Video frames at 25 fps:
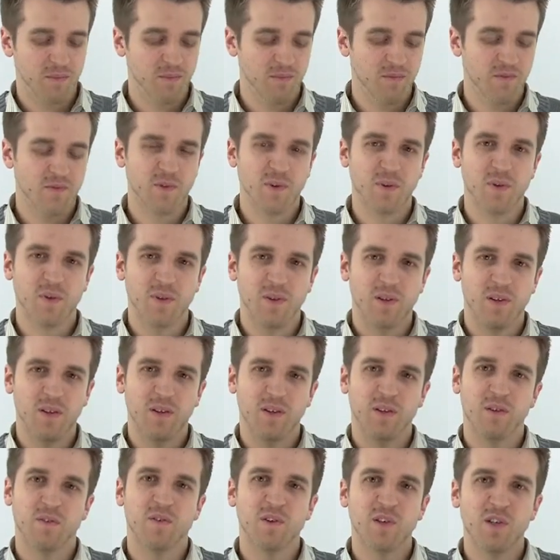For
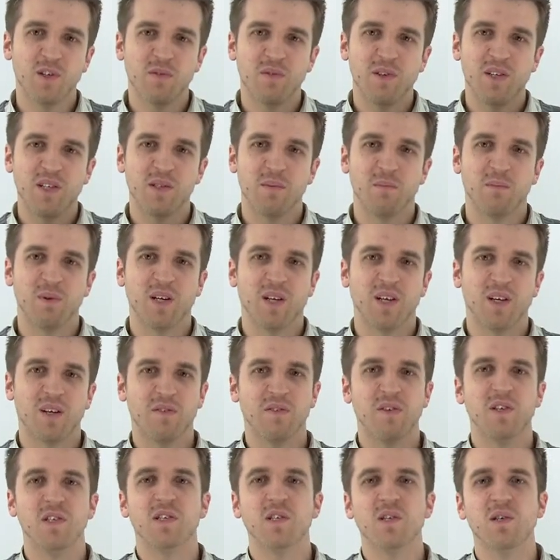the first reason being,
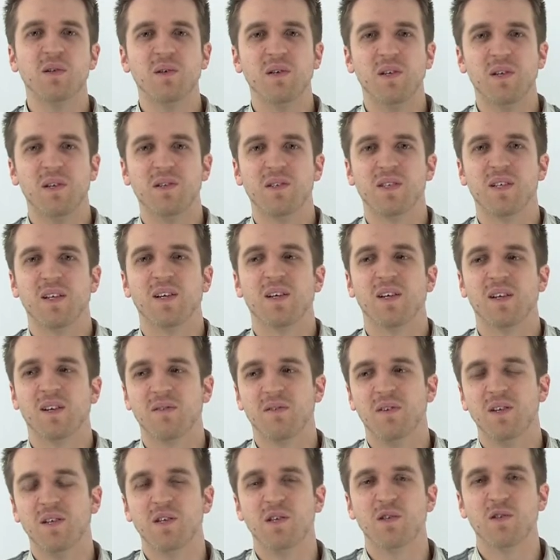if you do use it and
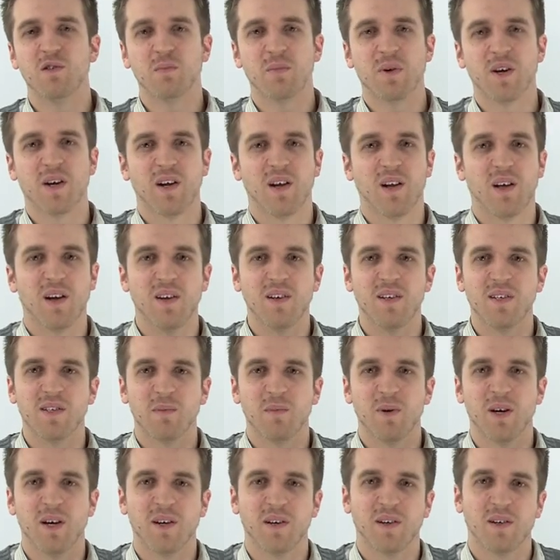if you do spread lies
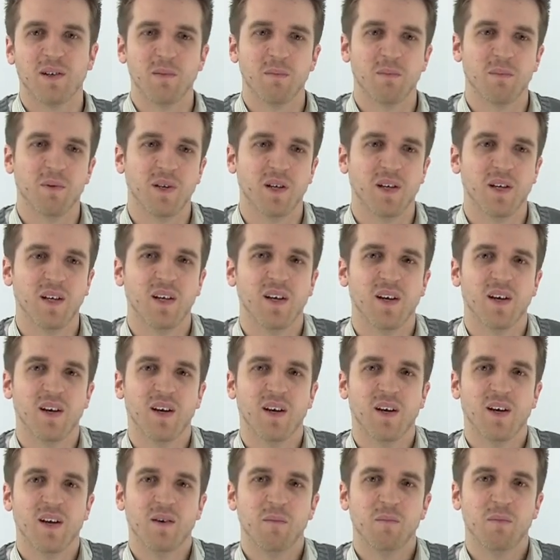about a company,
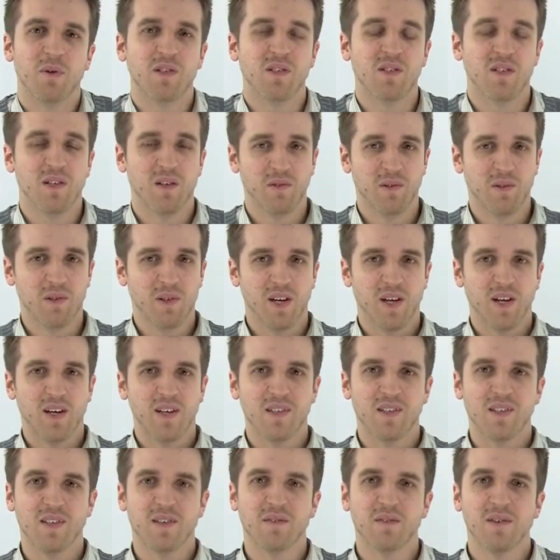positive or
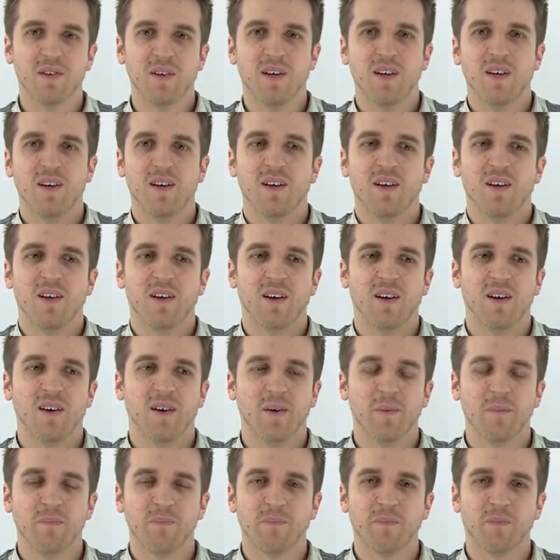negative,
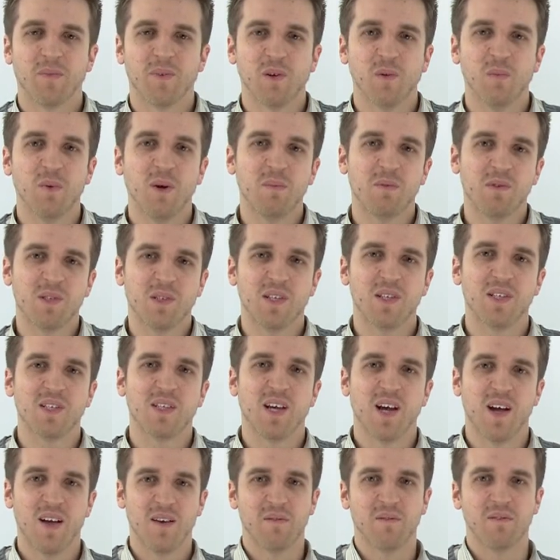websites
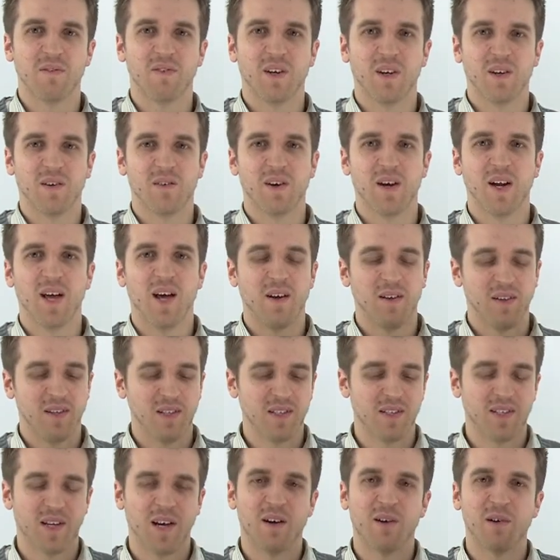can figure it out.
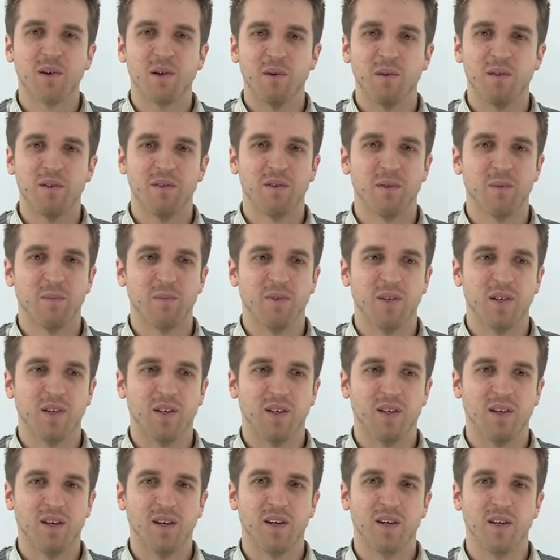There's an algorithm
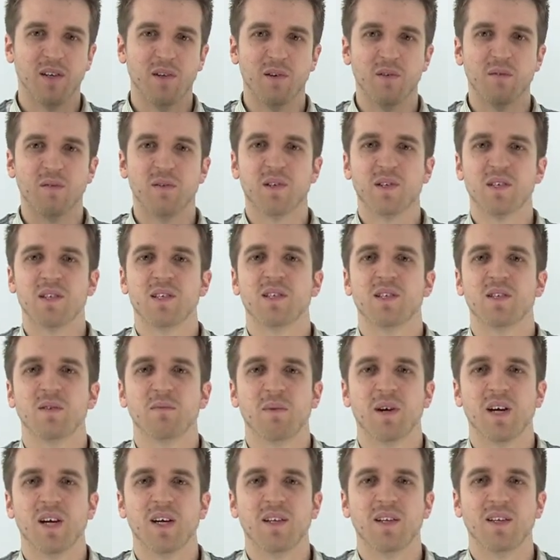that a university has
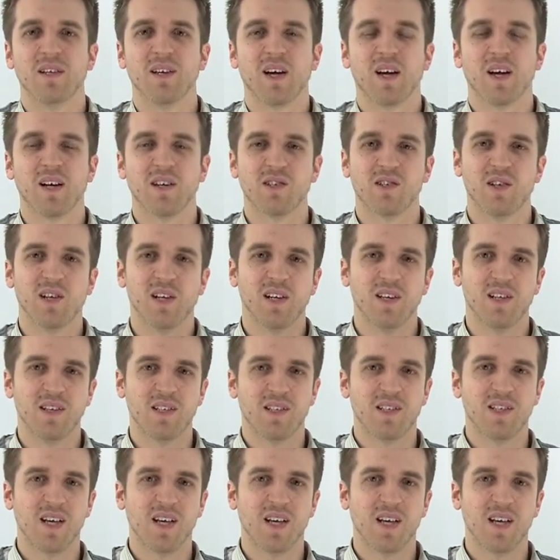made that actually can